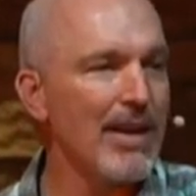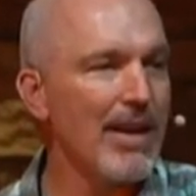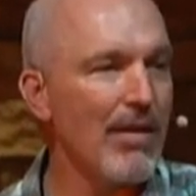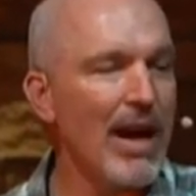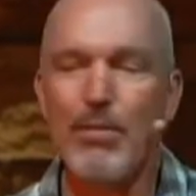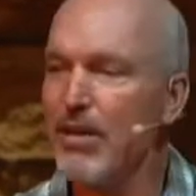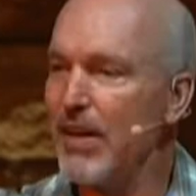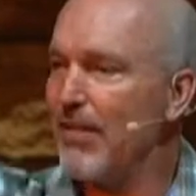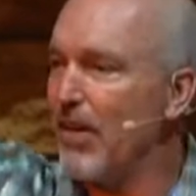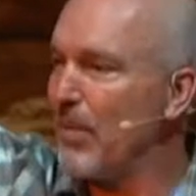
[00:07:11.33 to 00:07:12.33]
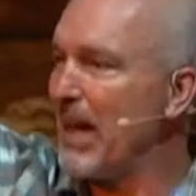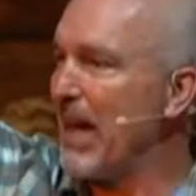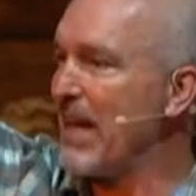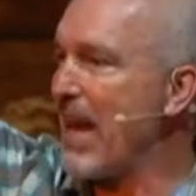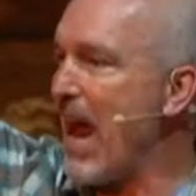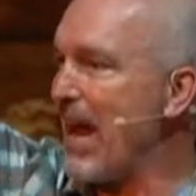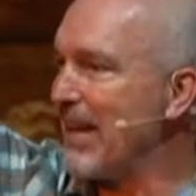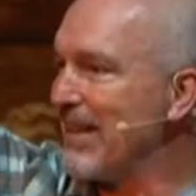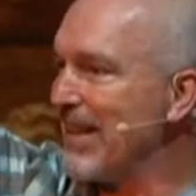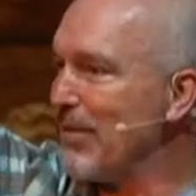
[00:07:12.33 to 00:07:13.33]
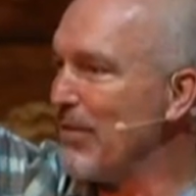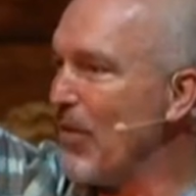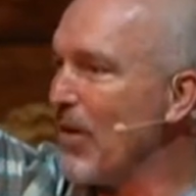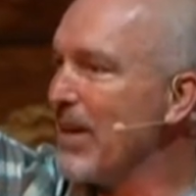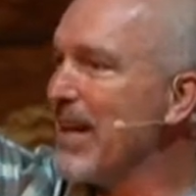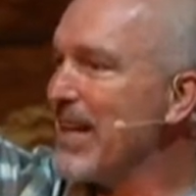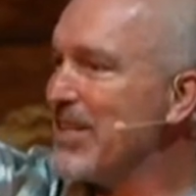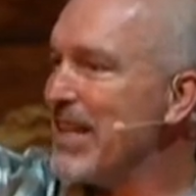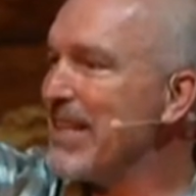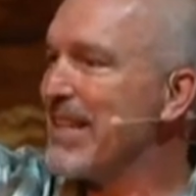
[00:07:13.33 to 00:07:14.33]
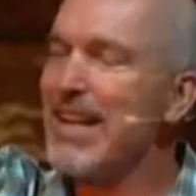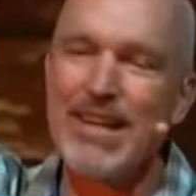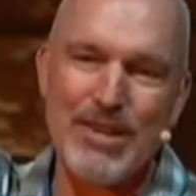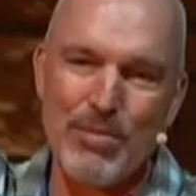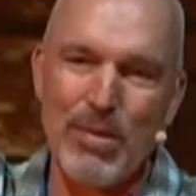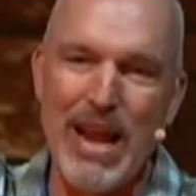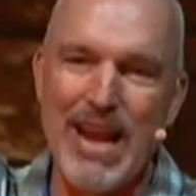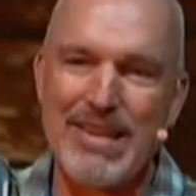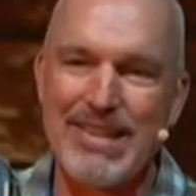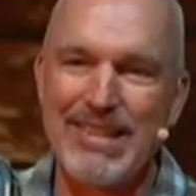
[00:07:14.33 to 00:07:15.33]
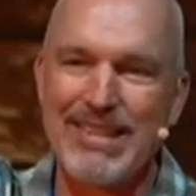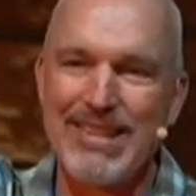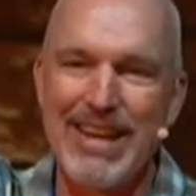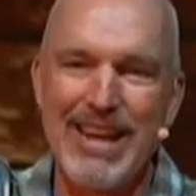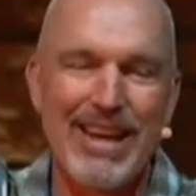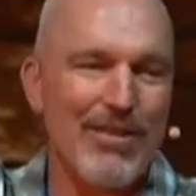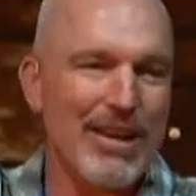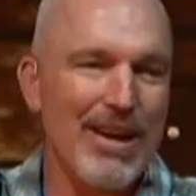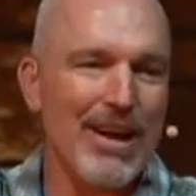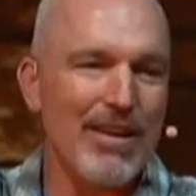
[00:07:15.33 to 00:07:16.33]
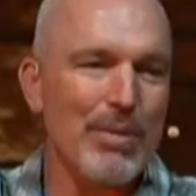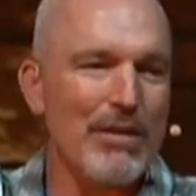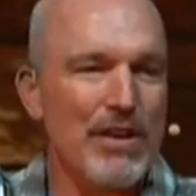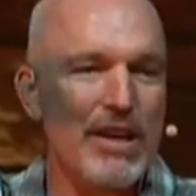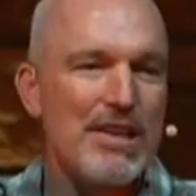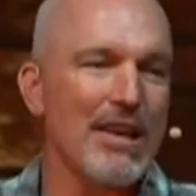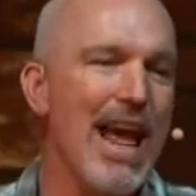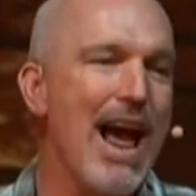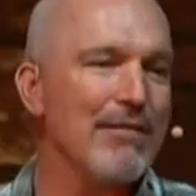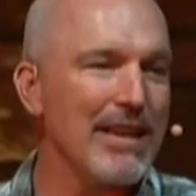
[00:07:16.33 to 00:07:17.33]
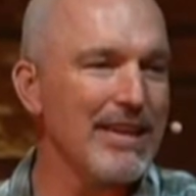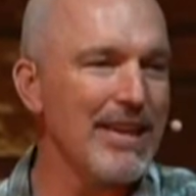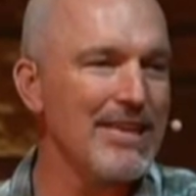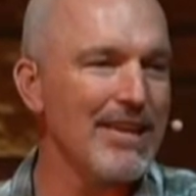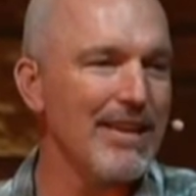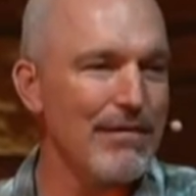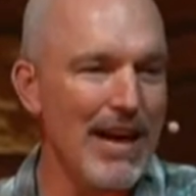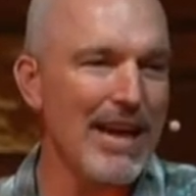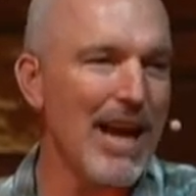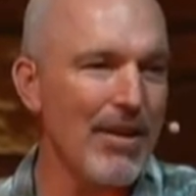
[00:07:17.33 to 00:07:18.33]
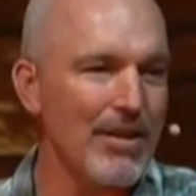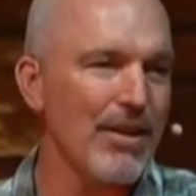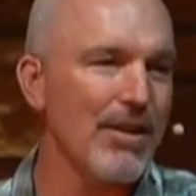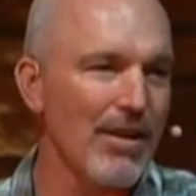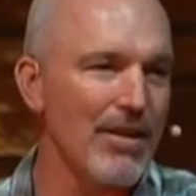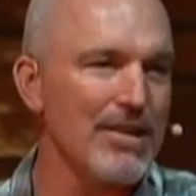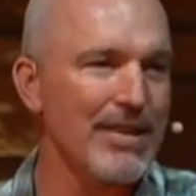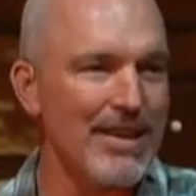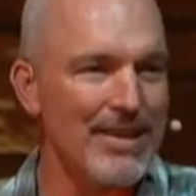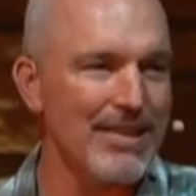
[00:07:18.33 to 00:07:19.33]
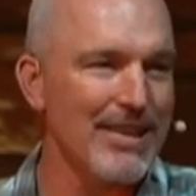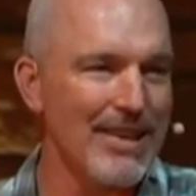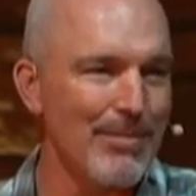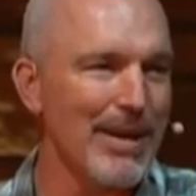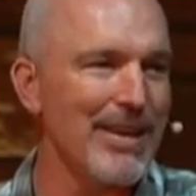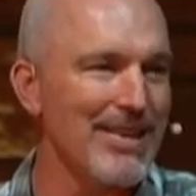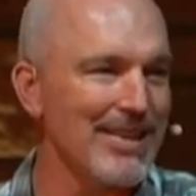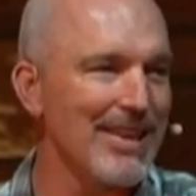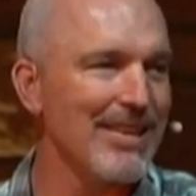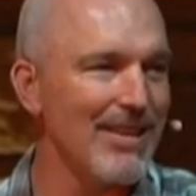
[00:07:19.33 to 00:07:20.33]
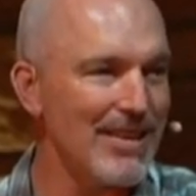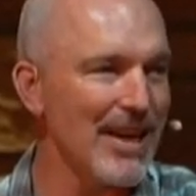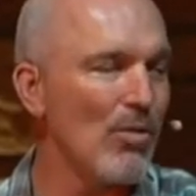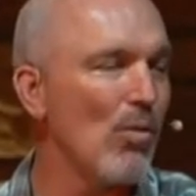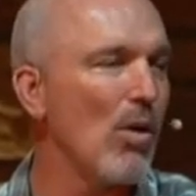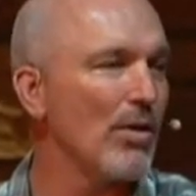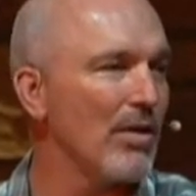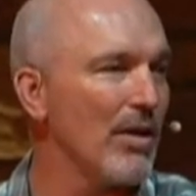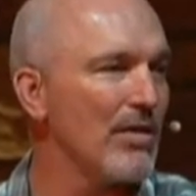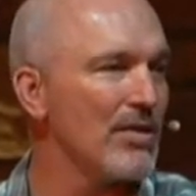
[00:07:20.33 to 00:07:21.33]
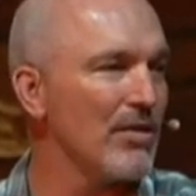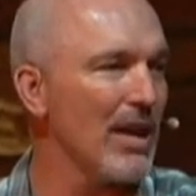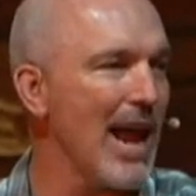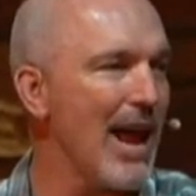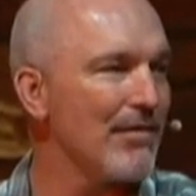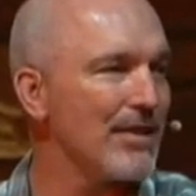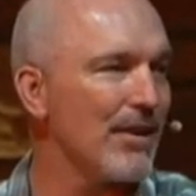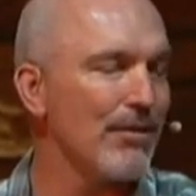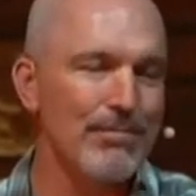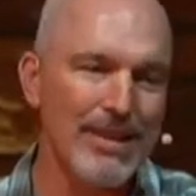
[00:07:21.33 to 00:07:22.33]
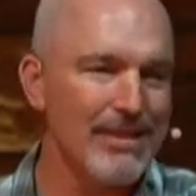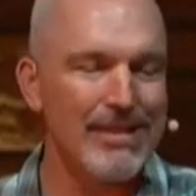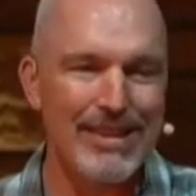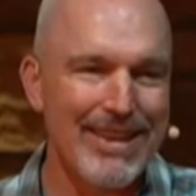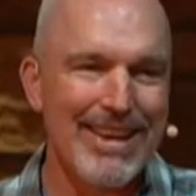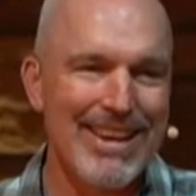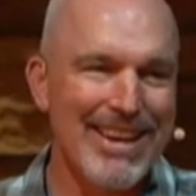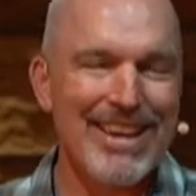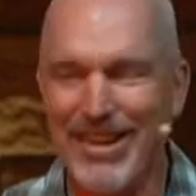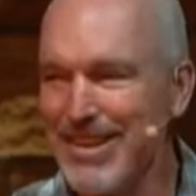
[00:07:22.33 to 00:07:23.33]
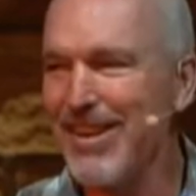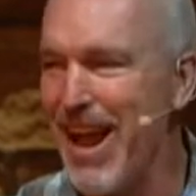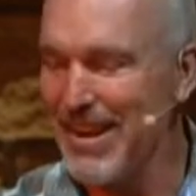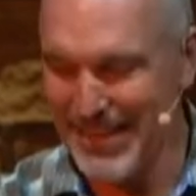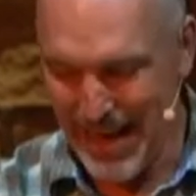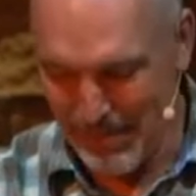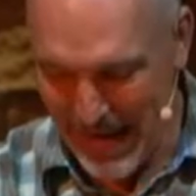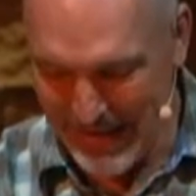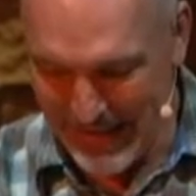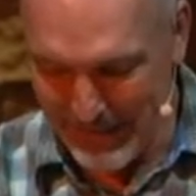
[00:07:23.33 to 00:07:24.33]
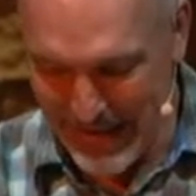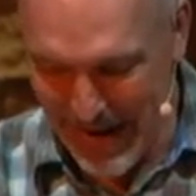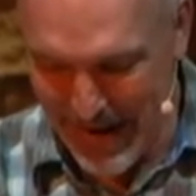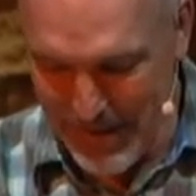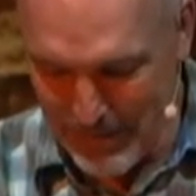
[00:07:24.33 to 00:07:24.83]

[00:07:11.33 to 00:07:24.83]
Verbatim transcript: Right? How many of you have ever been on a diet here before? Jesus says you're blessed, when you're hungry. But if you just laughed at this, you're going to find out your curse because it's in a minute he's going to say, Woe to those who laugh. So you just lost that blessing. Sorry.